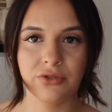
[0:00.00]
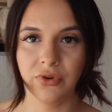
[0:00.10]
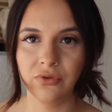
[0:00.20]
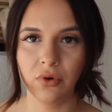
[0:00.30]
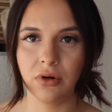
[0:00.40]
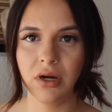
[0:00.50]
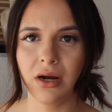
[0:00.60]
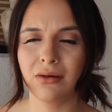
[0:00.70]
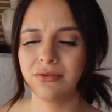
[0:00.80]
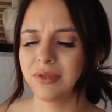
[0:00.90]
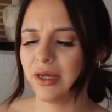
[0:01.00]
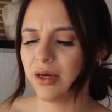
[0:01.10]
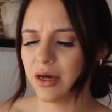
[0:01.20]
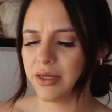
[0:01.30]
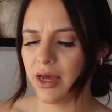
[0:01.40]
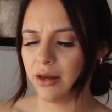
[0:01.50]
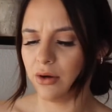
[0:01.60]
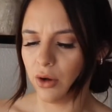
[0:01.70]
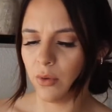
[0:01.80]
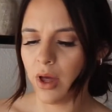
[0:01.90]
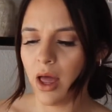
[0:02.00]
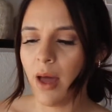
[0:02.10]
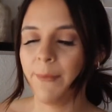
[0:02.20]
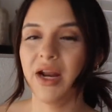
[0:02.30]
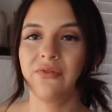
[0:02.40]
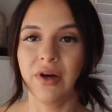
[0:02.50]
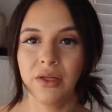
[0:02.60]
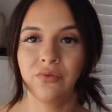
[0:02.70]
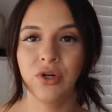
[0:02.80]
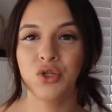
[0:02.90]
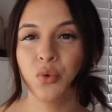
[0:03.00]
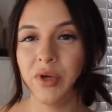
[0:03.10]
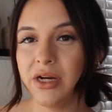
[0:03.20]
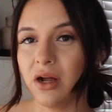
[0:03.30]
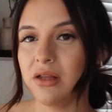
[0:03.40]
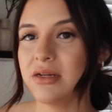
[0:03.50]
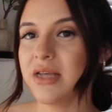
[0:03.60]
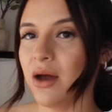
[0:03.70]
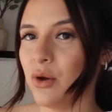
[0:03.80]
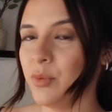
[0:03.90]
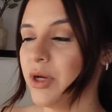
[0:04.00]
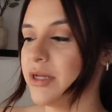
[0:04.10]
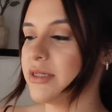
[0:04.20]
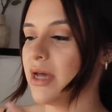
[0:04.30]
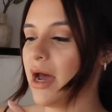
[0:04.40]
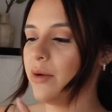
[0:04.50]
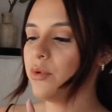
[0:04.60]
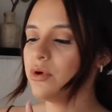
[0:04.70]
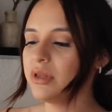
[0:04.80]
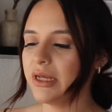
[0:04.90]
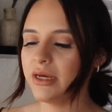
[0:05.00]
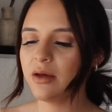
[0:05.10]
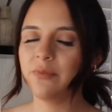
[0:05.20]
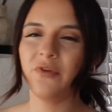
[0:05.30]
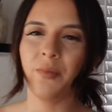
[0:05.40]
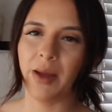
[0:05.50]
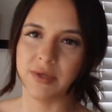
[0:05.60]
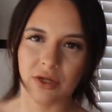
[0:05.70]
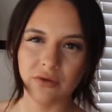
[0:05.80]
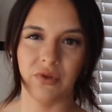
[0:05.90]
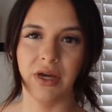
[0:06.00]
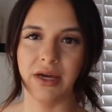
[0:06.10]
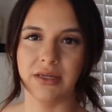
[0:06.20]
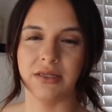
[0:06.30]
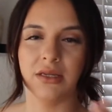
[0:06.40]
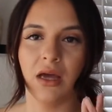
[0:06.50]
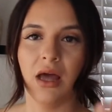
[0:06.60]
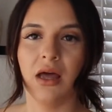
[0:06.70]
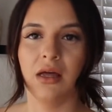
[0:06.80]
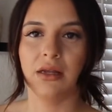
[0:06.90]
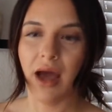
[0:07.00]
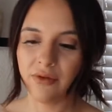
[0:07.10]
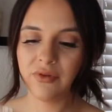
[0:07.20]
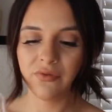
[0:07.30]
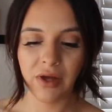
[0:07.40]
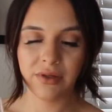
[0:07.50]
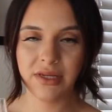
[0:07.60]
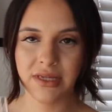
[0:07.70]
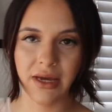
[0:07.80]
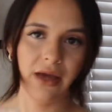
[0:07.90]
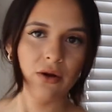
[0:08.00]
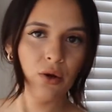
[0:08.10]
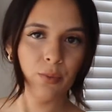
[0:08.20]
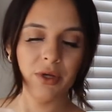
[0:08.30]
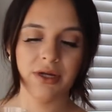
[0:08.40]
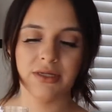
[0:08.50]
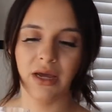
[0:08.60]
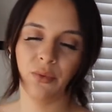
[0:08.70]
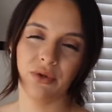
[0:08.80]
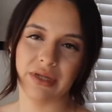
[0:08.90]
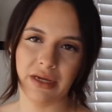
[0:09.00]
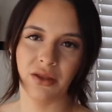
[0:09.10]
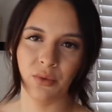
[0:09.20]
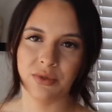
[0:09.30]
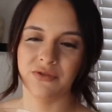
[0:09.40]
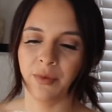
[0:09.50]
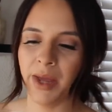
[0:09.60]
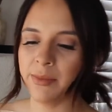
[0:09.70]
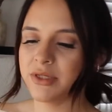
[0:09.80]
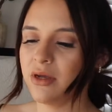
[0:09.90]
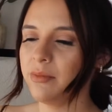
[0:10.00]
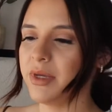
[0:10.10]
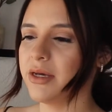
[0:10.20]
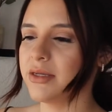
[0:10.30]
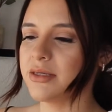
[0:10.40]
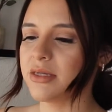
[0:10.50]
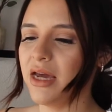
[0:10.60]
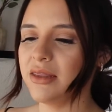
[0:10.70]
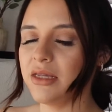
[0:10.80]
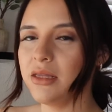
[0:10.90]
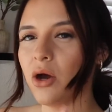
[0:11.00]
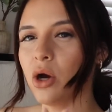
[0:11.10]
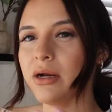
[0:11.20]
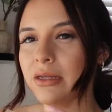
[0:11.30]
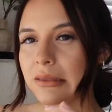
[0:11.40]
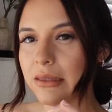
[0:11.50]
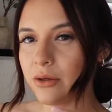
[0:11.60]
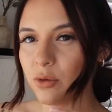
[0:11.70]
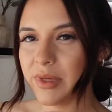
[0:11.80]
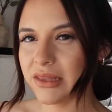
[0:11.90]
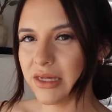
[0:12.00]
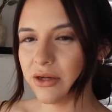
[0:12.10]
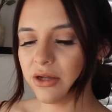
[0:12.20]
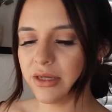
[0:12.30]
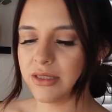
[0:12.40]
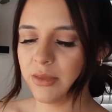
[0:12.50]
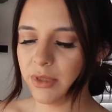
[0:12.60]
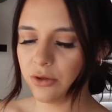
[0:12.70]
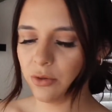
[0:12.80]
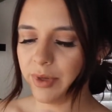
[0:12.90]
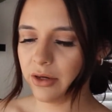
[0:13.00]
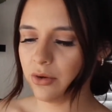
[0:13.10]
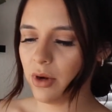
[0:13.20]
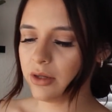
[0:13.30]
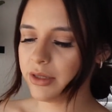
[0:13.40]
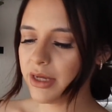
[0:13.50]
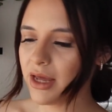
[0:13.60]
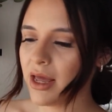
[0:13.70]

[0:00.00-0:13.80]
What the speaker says: for 4, and I was like, yeah, no. But I found them for $20 at HomeGoods. I will link them from Amazon if you guys haven't found these like at your HomeGoods. I will link the ones from Amazon because I think they are a little bit thicker. They seem a little better quality,